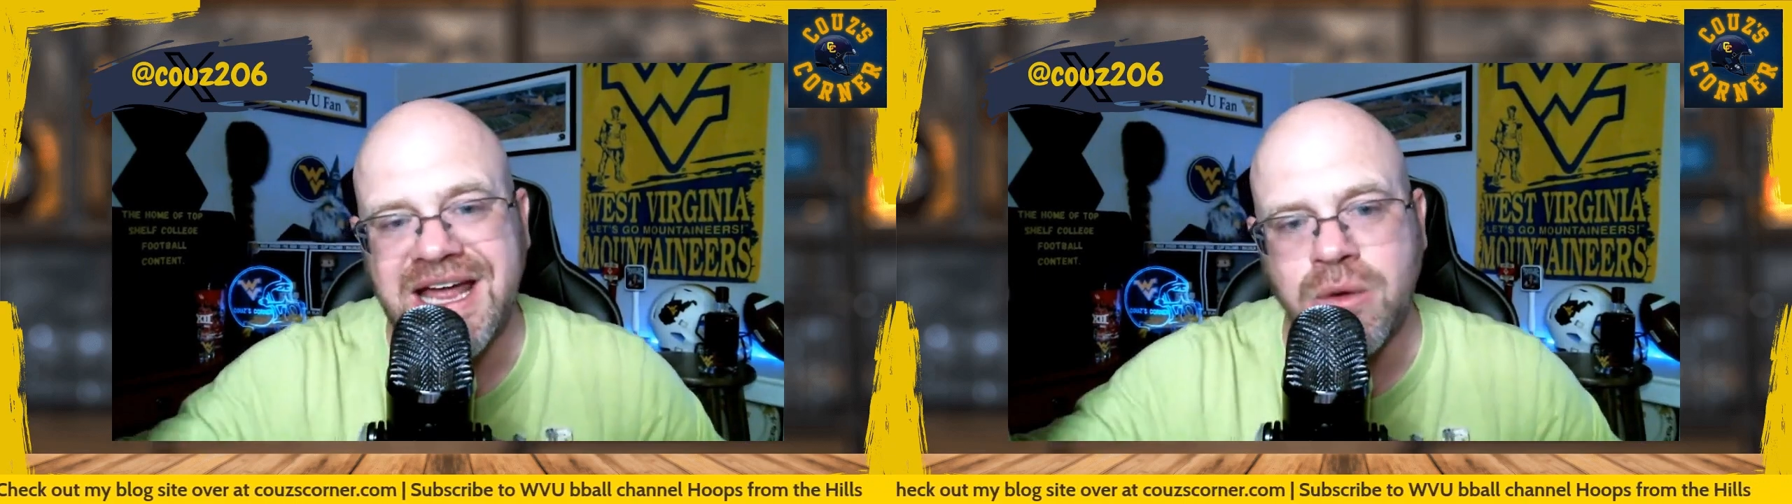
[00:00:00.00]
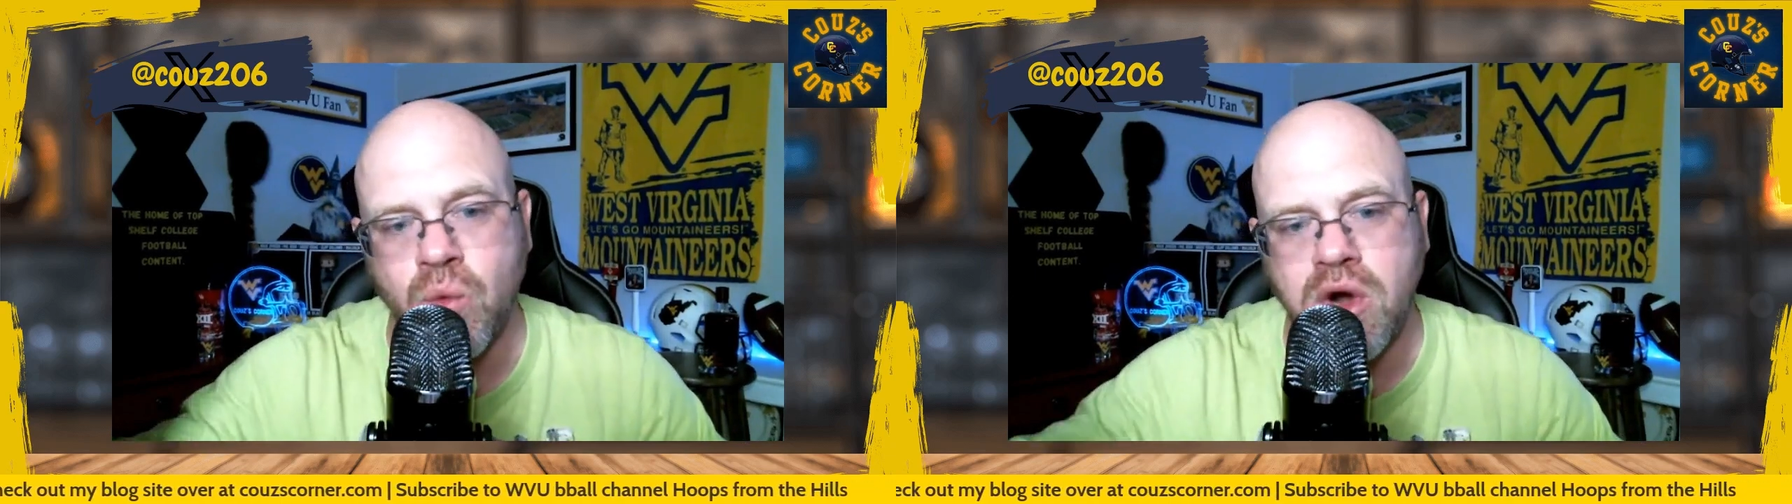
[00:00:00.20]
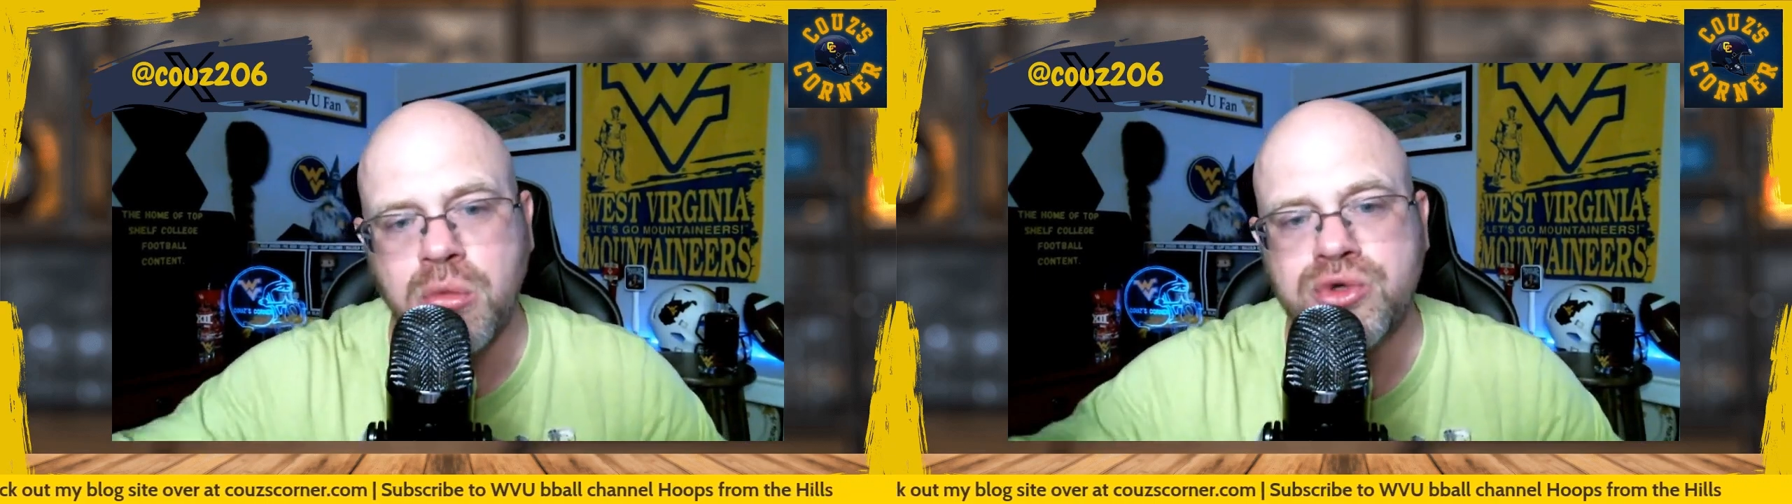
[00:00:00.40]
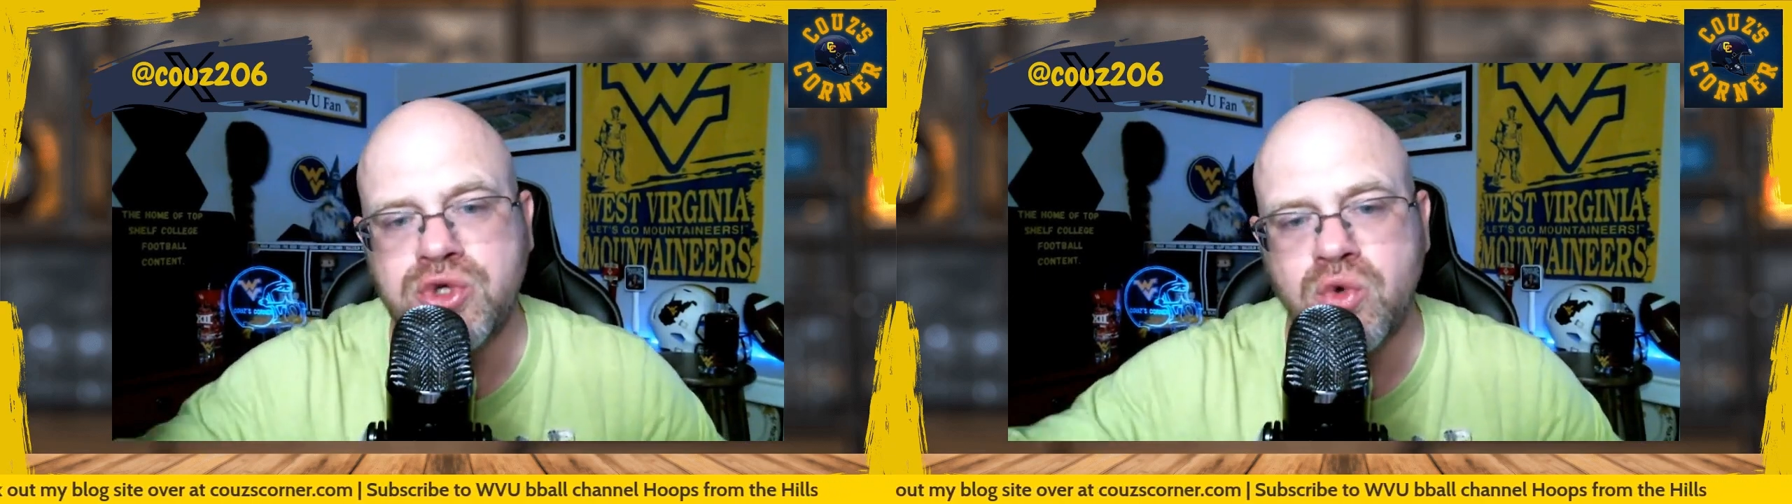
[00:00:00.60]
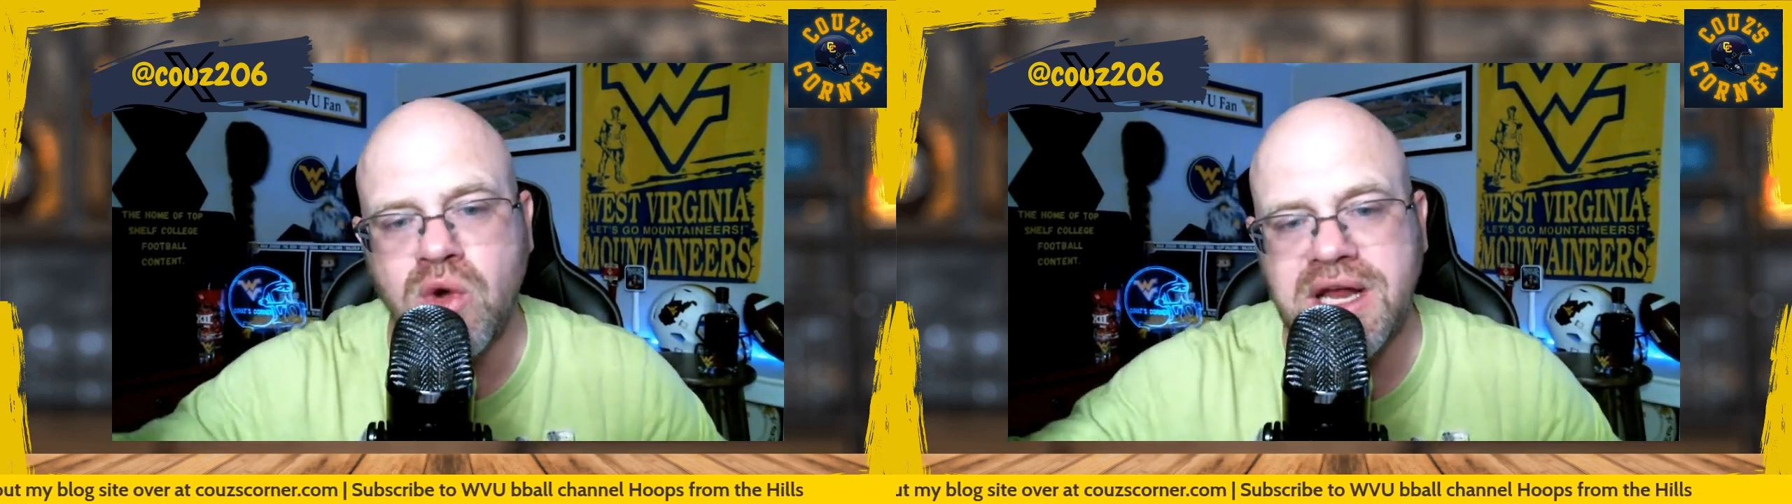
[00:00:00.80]
and where would
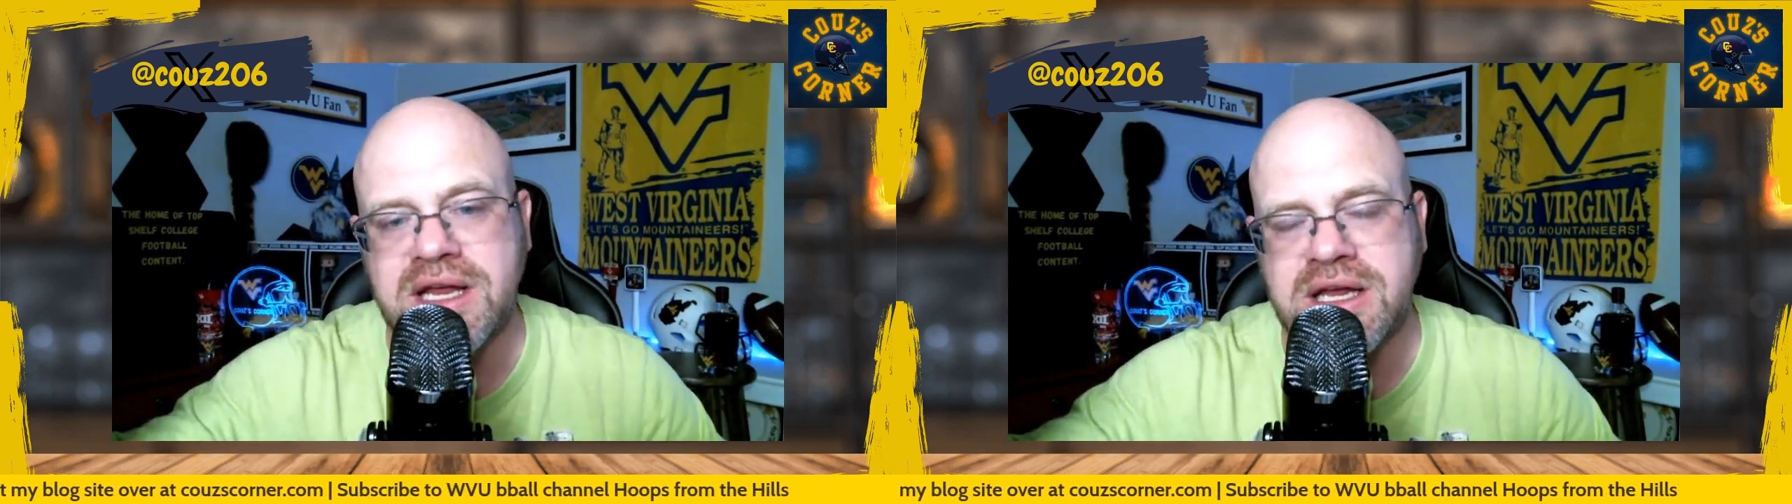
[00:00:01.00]
you rank